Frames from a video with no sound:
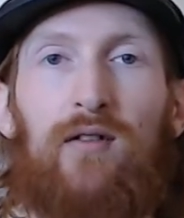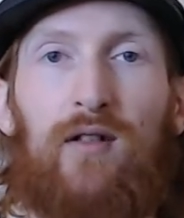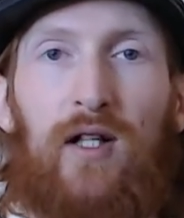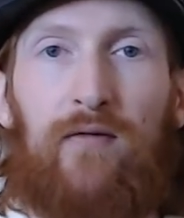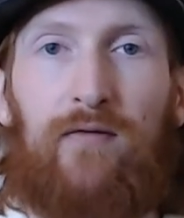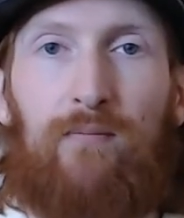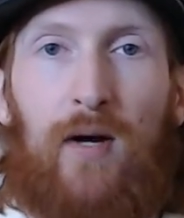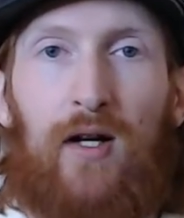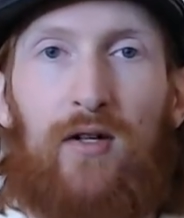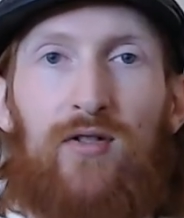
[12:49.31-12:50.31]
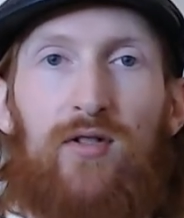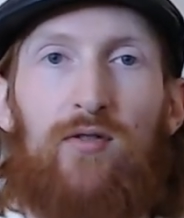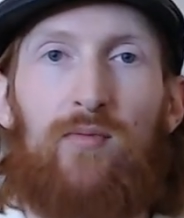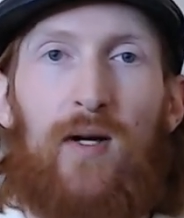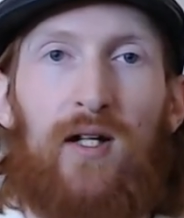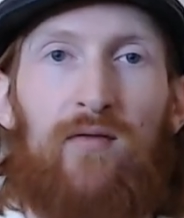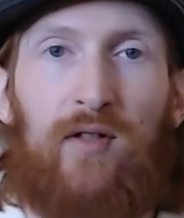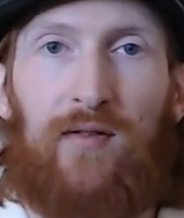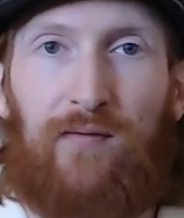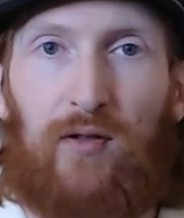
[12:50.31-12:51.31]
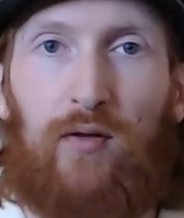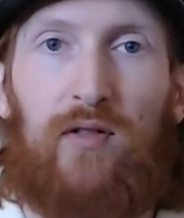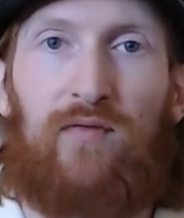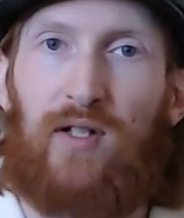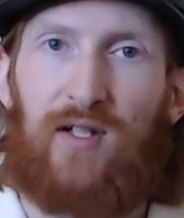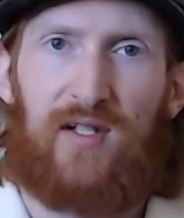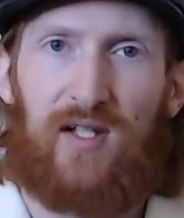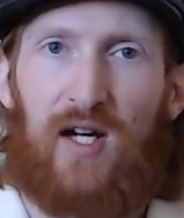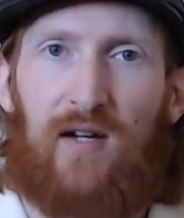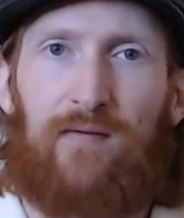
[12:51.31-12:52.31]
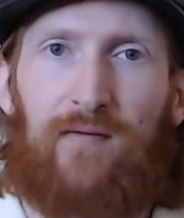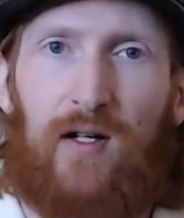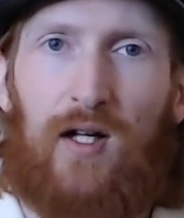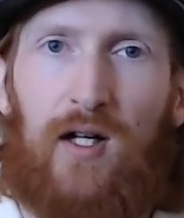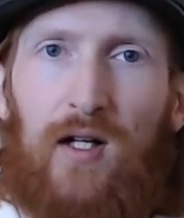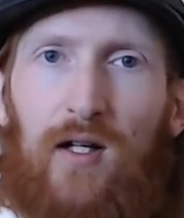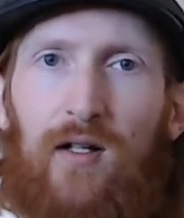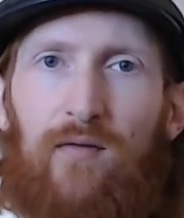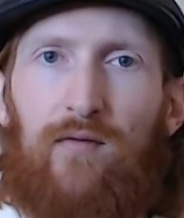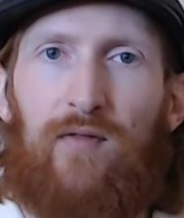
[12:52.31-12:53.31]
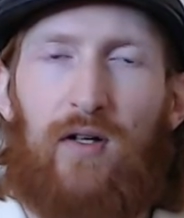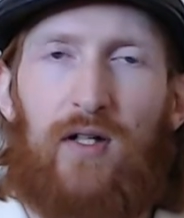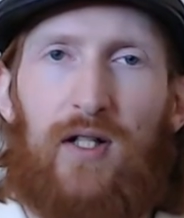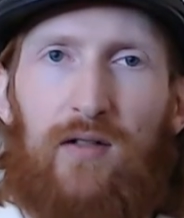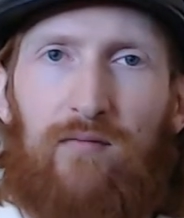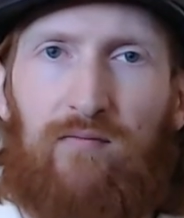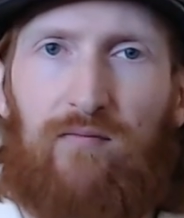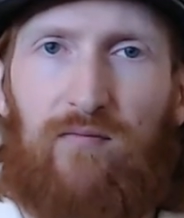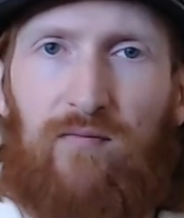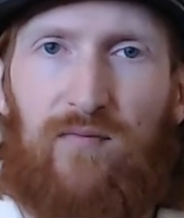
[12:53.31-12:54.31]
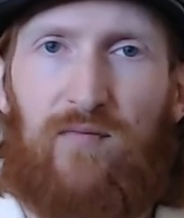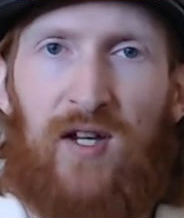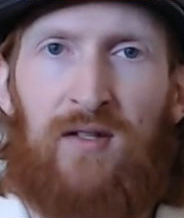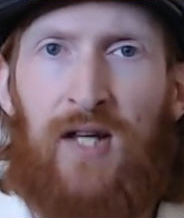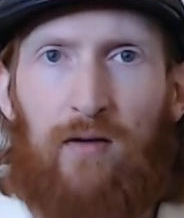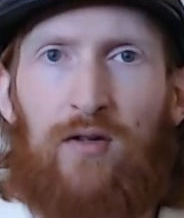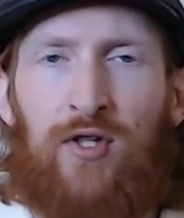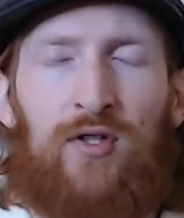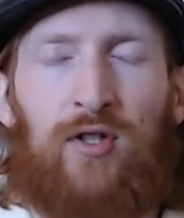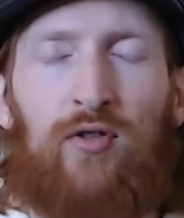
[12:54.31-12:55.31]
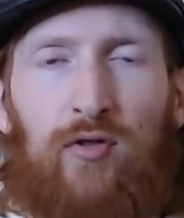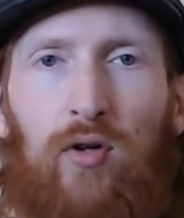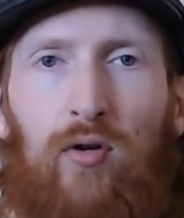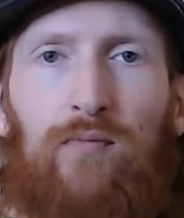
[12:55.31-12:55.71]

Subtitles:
They've managed to make it very fluid, very safe, very intelligent to control.